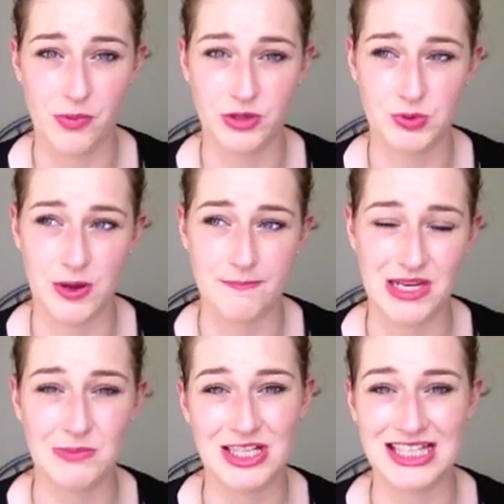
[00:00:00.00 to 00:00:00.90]
which was on
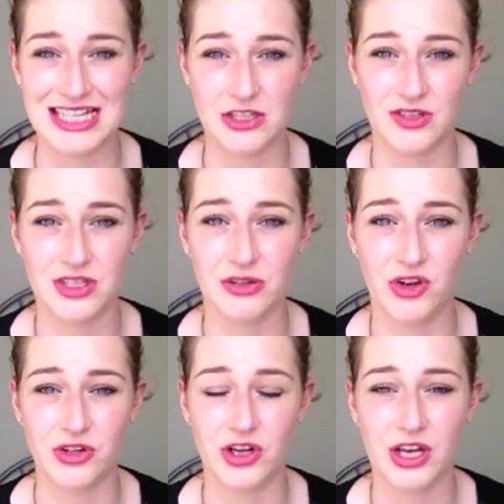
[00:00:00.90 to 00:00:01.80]
BBC not so
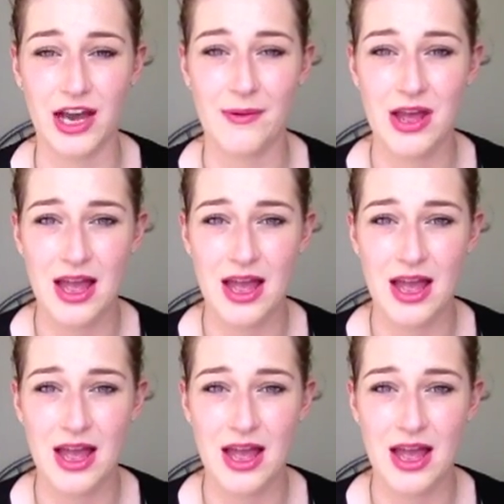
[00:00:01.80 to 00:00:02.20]
long ago.